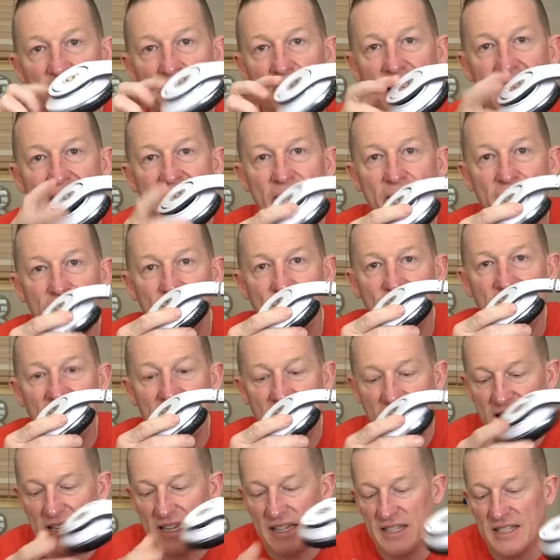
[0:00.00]
You can't
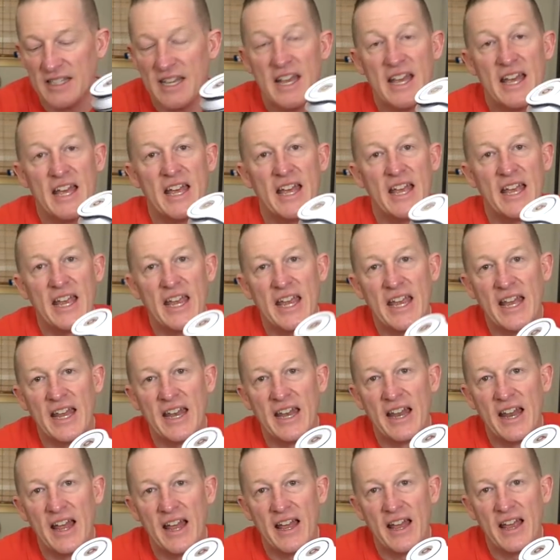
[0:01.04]
fit these
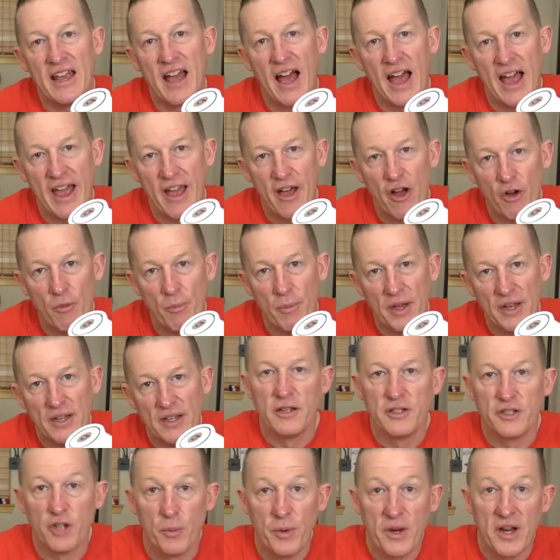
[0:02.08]
in a helmet.
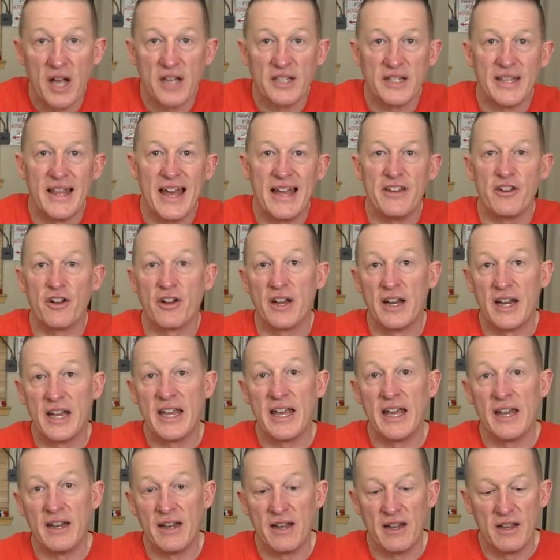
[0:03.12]
So because of that, you're going to
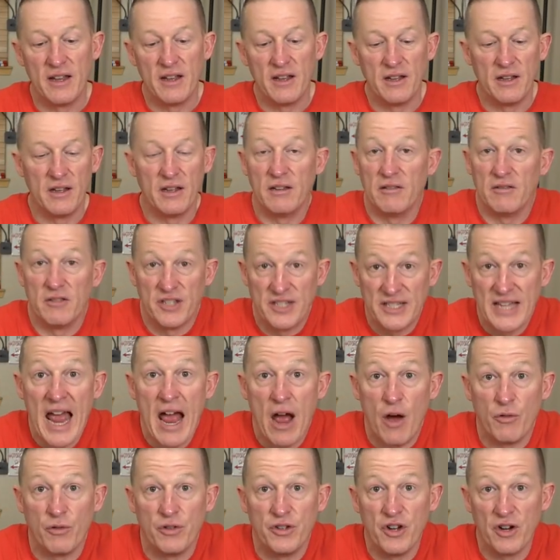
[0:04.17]
get
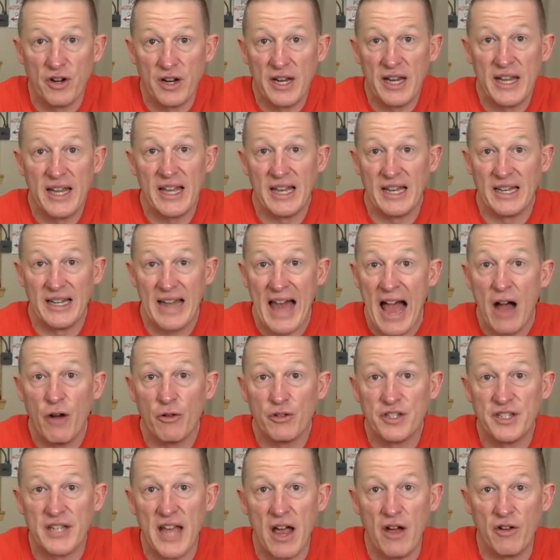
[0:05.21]
sound. You're going to get
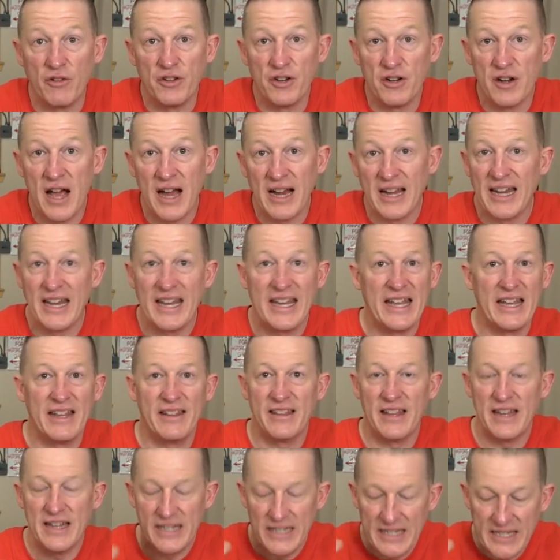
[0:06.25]
loud sound. You're not going to
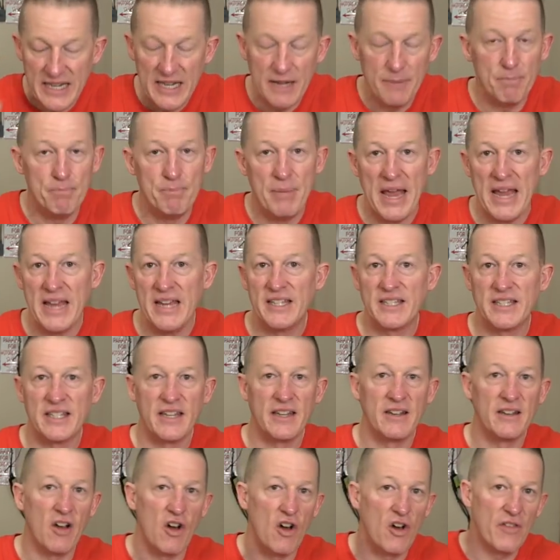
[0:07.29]
get the deep bass
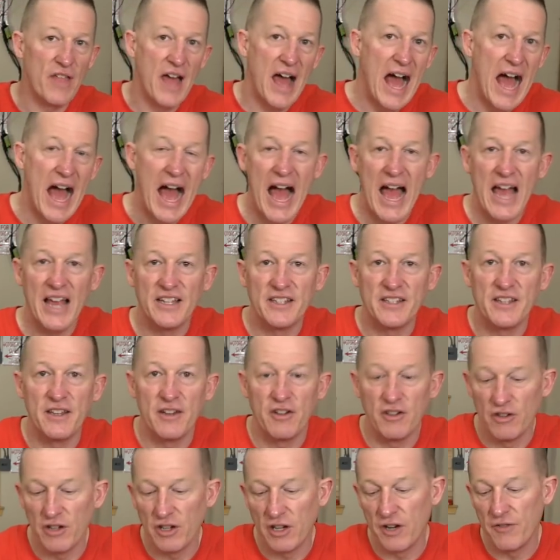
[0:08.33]
and all the highs that
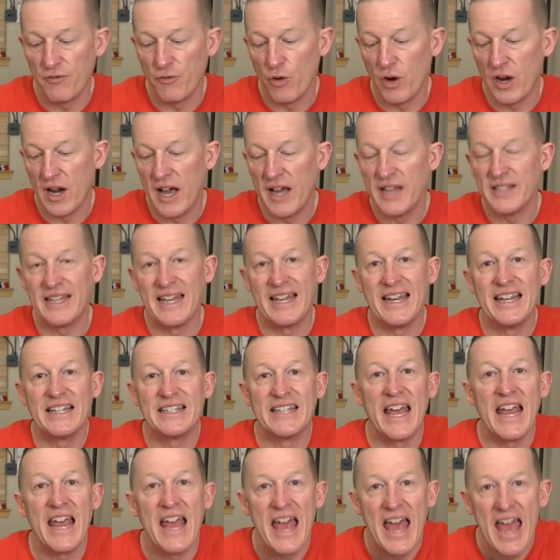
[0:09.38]
you're looking for, guys. It is
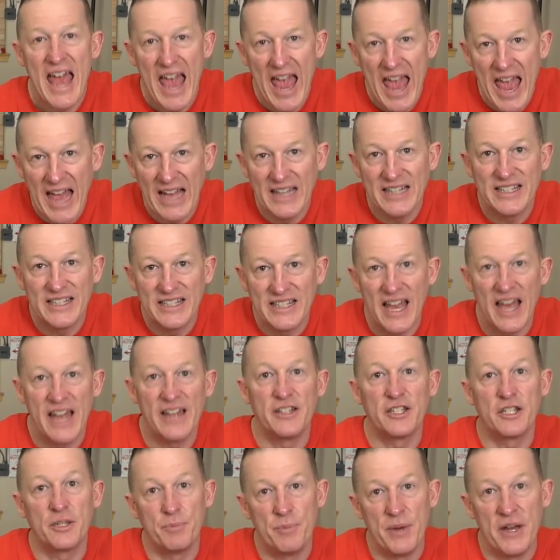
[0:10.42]
a
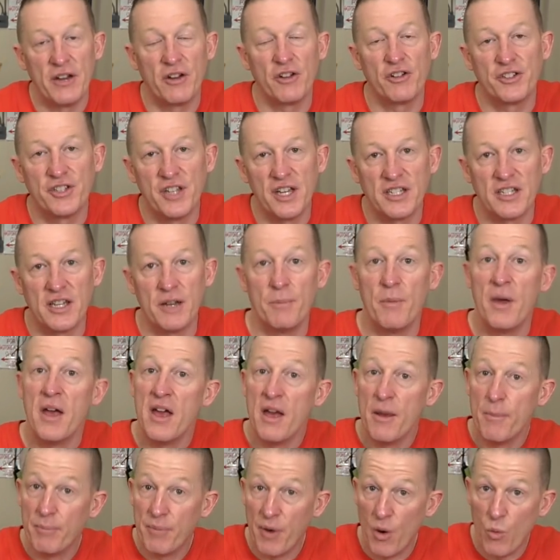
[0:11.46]
headset speaker system.
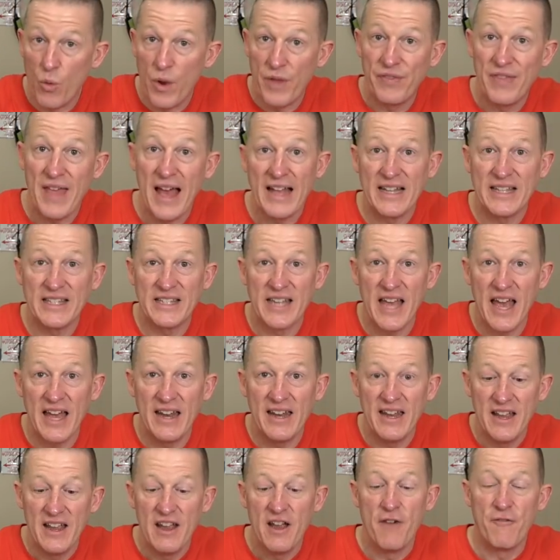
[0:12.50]
But with that
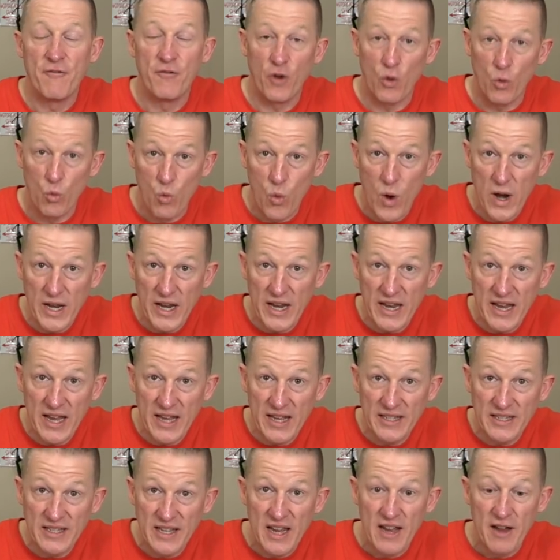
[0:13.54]
said, for what it
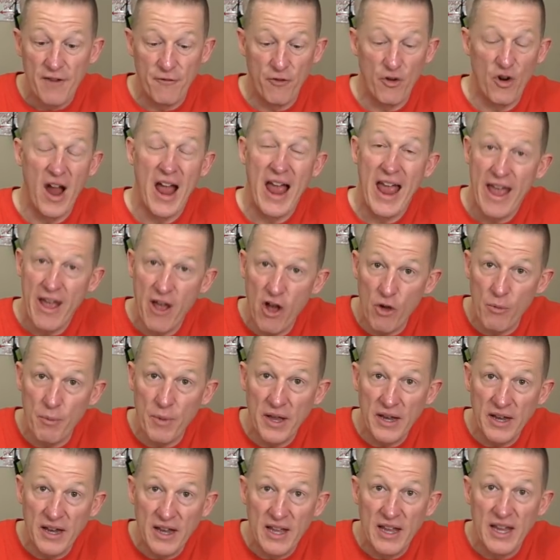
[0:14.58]
is, for a
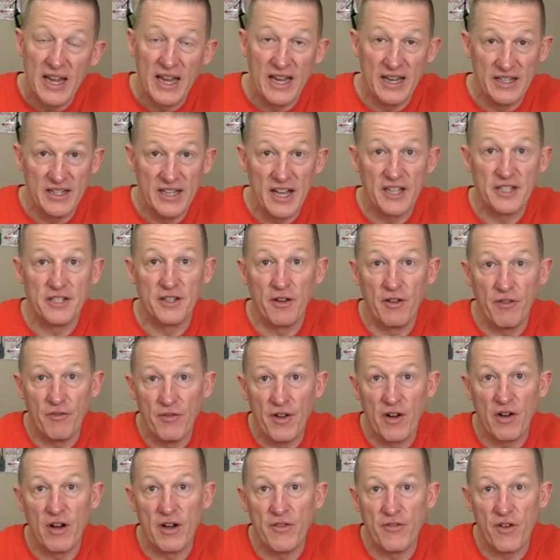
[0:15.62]
helmet, it does
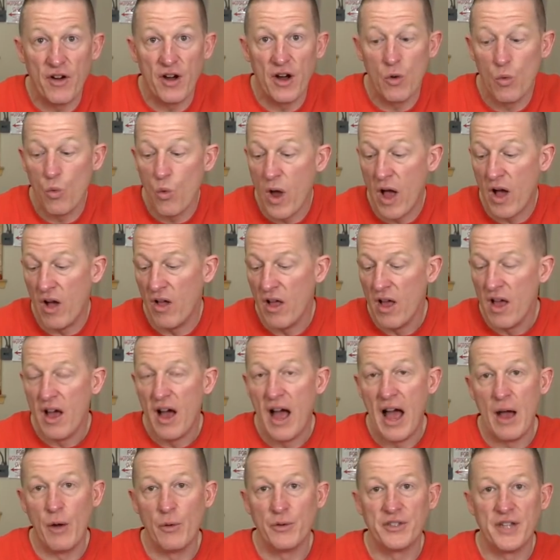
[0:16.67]
very, very well.
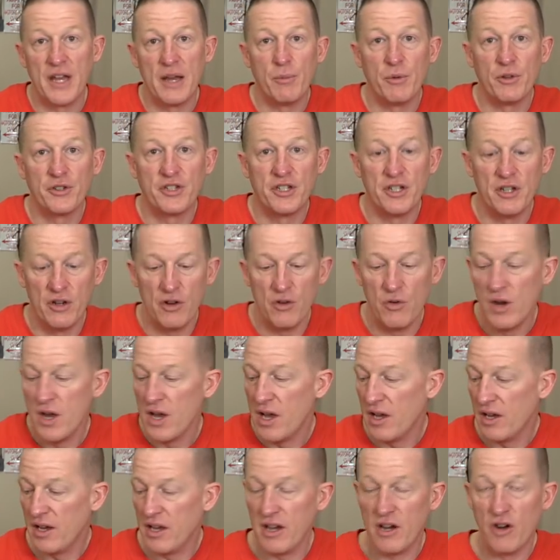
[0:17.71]
I was able to,
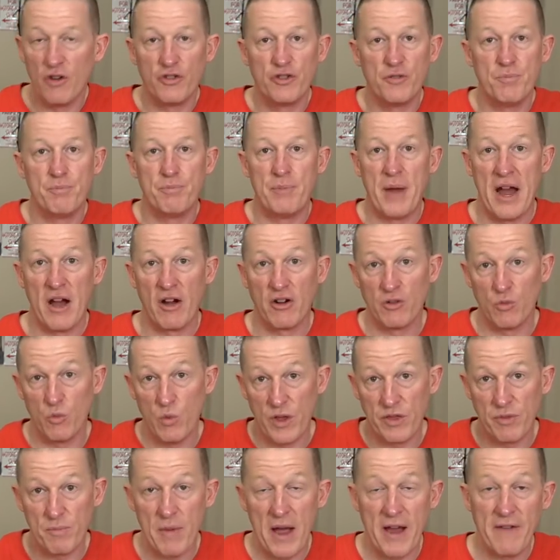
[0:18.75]
you know, paired
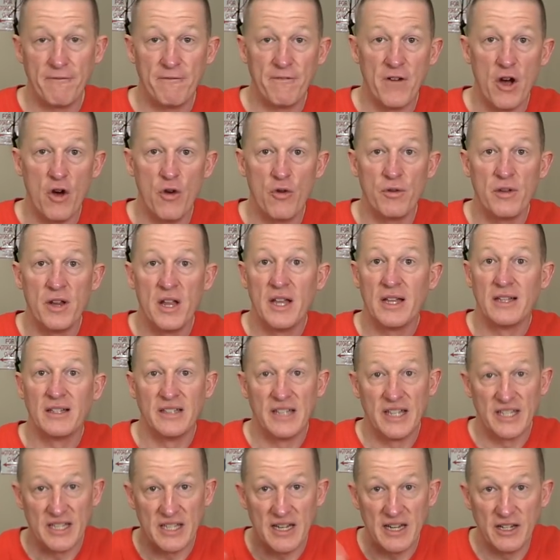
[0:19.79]
with my phone,
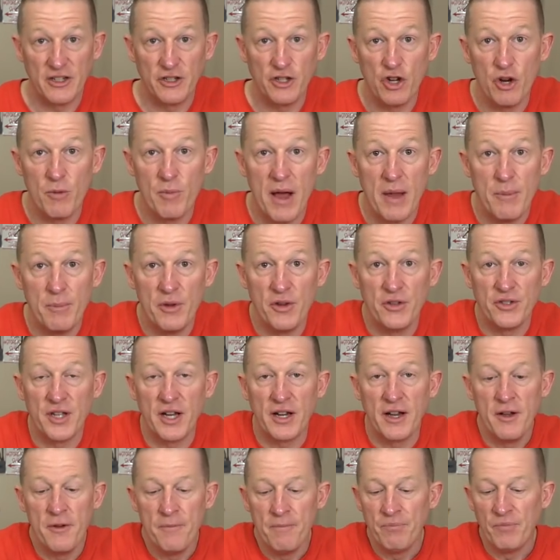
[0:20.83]
listening to my
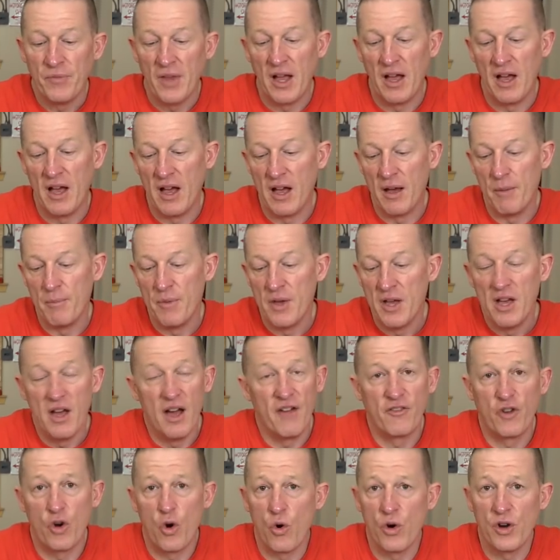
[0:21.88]
music. Um,
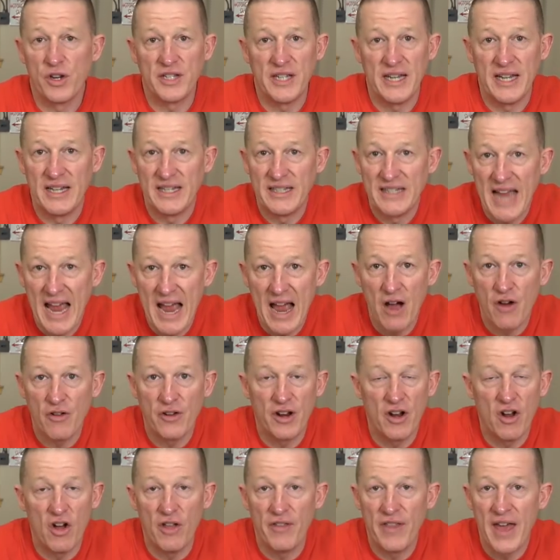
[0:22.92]
of course, in town
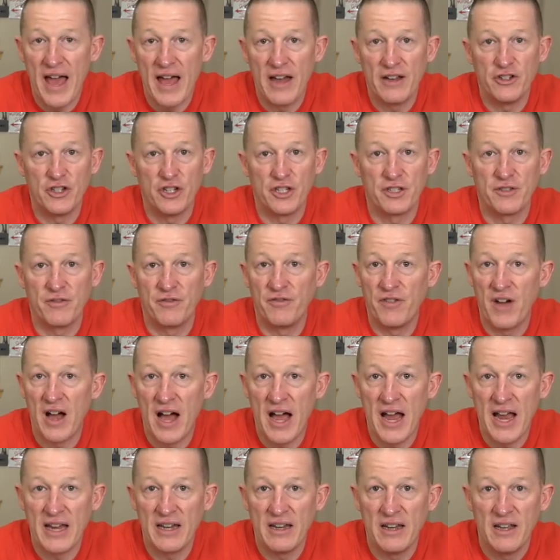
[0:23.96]
and all that, just
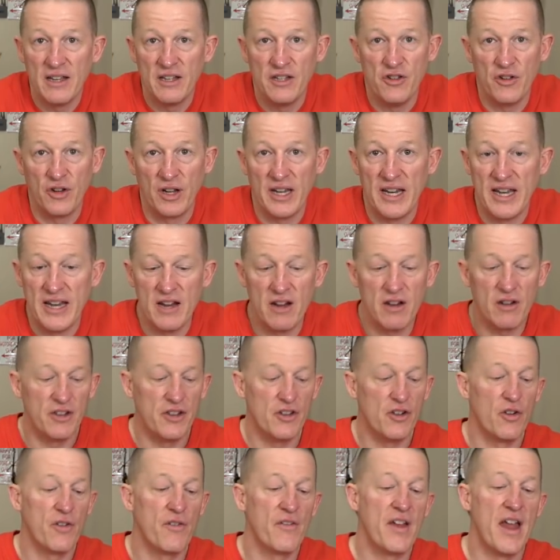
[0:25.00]
fine. You can hear,
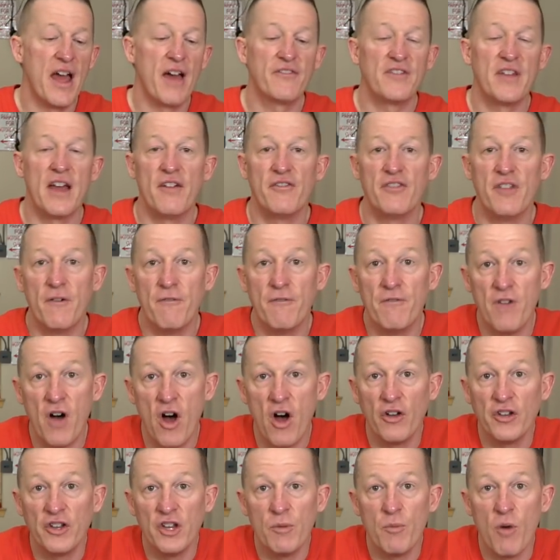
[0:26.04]
you don't even have to have the
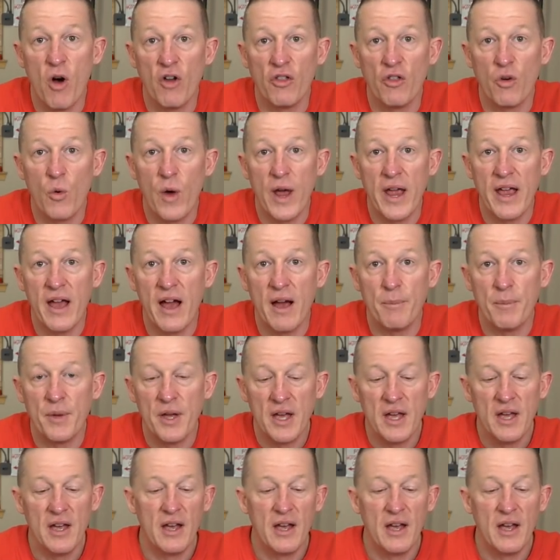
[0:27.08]
volume all the way up.